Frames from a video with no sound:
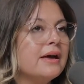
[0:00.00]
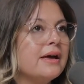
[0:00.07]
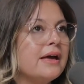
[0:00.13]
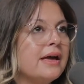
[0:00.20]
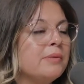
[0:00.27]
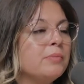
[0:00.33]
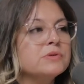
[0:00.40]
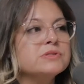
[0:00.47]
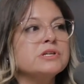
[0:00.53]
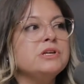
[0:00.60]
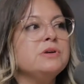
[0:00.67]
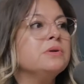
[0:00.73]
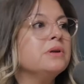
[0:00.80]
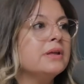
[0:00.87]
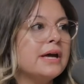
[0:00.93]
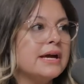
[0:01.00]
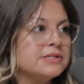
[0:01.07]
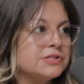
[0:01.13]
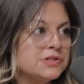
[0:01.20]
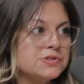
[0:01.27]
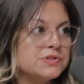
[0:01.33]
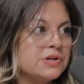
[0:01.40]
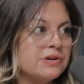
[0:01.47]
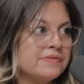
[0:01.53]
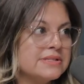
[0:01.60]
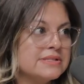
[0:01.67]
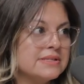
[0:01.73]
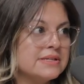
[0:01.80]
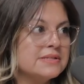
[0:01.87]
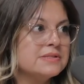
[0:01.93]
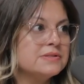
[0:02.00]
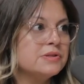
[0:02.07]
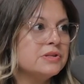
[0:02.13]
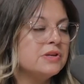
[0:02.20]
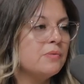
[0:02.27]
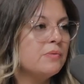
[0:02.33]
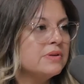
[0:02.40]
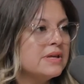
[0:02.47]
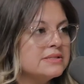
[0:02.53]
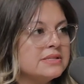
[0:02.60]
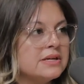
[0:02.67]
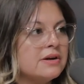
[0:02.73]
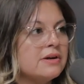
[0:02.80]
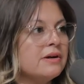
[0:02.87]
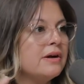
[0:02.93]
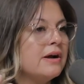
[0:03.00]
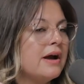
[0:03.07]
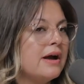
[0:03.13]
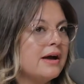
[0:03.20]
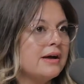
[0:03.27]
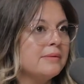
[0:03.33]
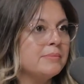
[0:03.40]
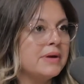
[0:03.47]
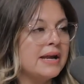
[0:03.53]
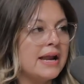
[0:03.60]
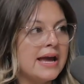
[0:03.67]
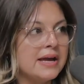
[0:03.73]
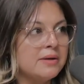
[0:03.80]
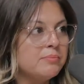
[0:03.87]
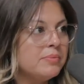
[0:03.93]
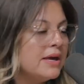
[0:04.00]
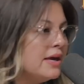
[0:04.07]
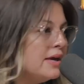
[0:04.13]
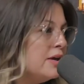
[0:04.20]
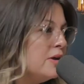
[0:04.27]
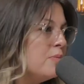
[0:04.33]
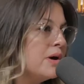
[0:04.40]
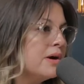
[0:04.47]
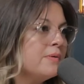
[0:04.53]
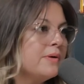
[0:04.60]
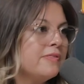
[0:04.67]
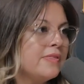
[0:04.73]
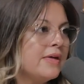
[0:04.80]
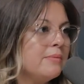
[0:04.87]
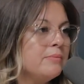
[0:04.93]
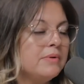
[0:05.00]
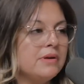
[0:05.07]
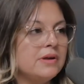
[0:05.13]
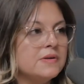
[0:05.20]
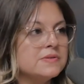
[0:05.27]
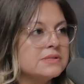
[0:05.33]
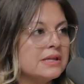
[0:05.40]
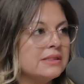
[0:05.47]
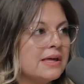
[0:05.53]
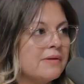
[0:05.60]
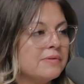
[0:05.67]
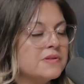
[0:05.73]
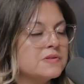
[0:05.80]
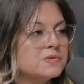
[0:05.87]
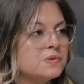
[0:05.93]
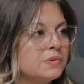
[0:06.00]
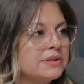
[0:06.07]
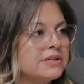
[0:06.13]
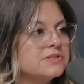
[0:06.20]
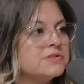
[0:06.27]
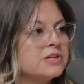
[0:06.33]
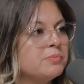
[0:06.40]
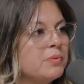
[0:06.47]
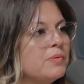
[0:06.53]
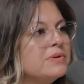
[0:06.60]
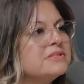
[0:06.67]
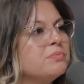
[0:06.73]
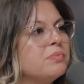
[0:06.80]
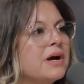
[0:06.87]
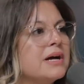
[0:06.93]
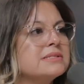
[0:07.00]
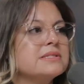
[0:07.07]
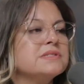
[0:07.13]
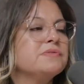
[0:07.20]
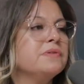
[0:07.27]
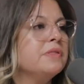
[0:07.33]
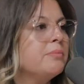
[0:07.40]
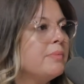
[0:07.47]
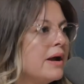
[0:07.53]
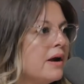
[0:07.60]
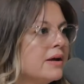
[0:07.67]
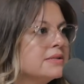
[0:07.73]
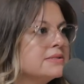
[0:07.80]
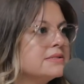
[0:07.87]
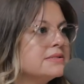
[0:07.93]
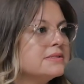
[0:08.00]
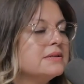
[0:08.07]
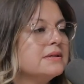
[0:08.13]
able to utilize your services? Is there an IEP? You work with them. You said that with the school district. But what's the process for the parents?